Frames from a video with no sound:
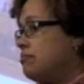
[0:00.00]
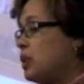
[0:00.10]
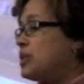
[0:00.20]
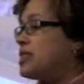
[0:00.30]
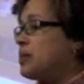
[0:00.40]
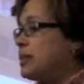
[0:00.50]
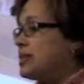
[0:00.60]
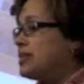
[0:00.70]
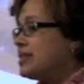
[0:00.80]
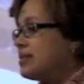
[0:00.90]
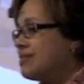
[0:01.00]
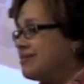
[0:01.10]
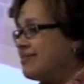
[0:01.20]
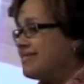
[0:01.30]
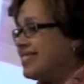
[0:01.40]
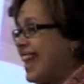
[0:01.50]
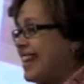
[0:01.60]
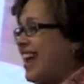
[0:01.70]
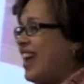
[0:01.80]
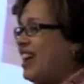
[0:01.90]
participants,
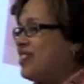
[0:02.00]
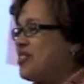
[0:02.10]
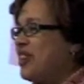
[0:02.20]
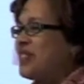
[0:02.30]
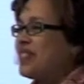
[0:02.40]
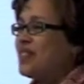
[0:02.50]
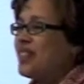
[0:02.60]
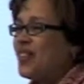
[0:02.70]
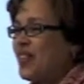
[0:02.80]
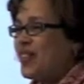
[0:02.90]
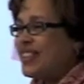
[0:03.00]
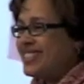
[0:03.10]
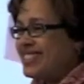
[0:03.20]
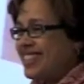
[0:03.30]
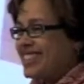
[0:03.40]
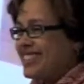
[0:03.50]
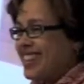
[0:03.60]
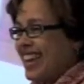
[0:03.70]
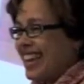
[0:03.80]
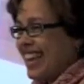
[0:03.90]
and I have one of them in the audience here
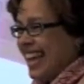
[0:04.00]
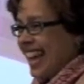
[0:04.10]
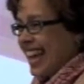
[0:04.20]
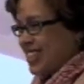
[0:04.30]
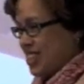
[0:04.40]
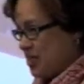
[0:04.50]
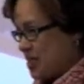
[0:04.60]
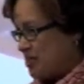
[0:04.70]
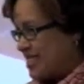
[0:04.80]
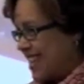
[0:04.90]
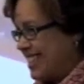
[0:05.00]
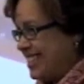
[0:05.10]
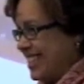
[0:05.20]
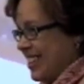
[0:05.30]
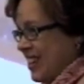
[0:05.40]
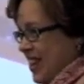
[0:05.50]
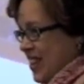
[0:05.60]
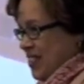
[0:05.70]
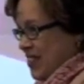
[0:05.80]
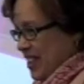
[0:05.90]
today, and she was presenting
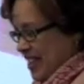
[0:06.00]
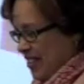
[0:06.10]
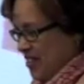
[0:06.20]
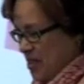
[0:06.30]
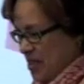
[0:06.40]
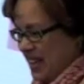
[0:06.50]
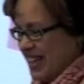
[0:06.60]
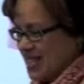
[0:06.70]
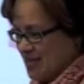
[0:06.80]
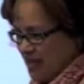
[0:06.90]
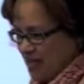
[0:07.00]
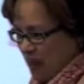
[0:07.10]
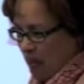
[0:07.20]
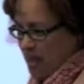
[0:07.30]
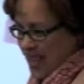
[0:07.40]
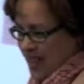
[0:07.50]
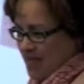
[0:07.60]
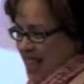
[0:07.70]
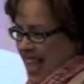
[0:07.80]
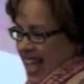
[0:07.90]
a few minutes before me.
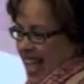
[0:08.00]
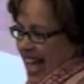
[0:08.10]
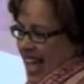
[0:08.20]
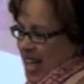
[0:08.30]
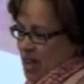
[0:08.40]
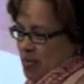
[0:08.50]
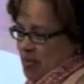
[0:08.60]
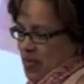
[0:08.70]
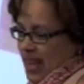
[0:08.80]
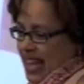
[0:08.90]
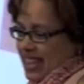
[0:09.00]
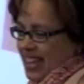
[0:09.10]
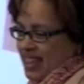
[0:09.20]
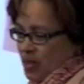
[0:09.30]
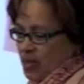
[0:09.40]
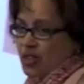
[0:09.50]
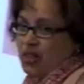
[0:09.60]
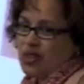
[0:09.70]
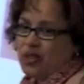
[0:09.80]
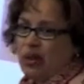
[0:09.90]
And then also
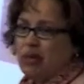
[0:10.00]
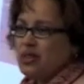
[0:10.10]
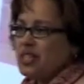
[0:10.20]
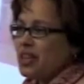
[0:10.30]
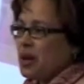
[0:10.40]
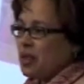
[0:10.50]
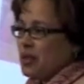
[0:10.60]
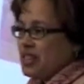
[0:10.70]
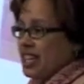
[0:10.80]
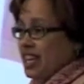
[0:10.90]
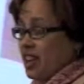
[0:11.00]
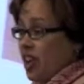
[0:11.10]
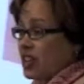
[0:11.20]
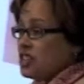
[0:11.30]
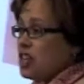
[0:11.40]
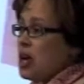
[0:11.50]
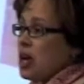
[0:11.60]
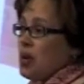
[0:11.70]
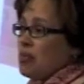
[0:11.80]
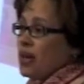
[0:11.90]
the UWC community at large,
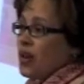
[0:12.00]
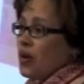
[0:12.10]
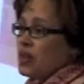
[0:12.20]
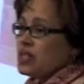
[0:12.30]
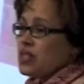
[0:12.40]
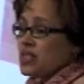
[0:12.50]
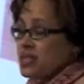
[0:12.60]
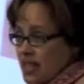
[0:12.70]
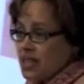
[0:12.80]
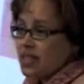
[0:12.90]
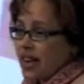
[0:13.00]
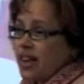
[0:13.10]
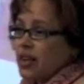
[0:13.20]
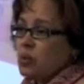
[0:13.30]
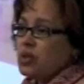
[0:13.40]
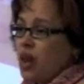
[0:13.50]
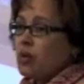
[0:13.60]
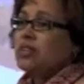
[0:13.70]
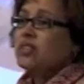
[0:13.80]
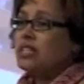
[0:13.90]
because the 6th day was
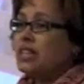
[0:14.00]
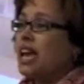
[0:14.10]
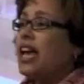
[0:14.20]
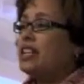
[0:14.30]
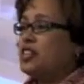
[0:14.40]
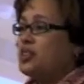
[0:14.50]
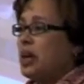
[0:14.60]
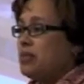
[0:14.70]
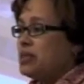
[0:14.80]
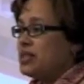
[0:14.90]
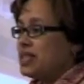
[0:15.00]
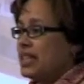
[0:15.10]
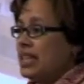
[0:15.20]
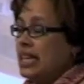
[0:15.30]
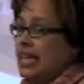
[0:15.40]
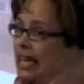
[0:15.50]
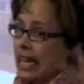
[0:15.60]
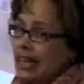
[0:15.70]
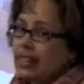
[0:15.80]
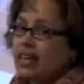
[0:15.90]
hosted here at UWC
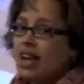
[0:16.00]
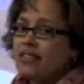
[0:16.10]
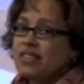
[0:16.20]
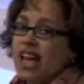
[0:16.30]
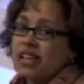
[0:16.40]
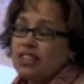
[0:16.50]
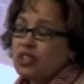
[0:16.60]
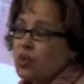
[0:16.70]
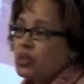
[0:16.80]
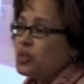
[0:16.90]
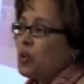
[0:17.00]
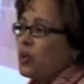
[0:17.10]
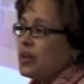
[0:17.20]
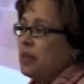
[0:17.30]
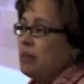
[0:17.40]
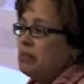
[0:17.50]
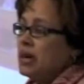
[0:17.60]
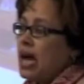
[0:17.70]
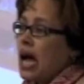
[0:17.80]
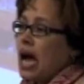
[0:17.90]
in the Life Sciences Auditorium,
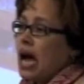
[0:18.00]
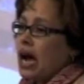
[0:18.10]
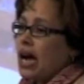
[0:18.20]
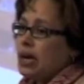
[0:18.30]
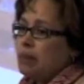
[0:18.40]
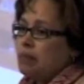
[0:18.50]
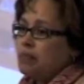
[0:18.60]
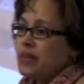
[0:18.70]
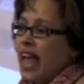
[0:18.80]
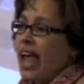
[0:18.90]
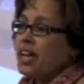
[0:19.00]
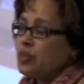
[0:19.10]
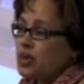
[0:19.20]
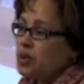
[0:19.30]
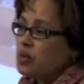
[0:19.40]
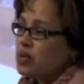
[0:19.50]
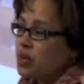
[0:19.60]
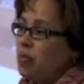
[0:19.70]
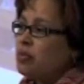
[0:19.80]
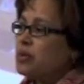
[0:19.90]
and we used the
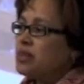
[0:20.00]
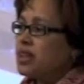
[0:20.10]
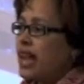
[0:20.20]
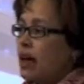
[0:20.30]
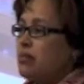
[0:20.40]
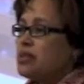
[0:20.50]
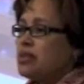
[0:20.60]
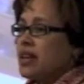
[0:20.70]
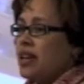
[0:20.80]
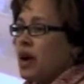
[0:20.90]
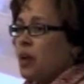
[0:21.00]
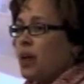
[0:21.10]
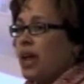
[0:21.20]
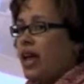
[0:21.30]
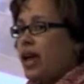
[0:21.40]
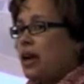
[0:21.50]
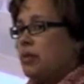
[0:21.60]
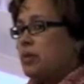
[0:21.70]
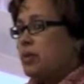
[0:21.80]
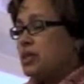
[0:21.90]
computer labs where
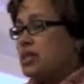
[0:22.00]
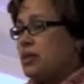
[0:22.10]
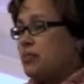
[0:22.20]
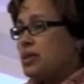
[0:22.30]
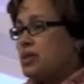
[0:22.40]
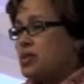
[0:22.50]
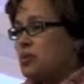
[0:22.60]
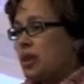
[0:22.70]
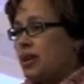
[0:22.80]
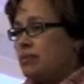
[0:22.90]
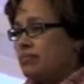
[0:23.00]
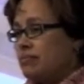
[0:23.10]
the participants were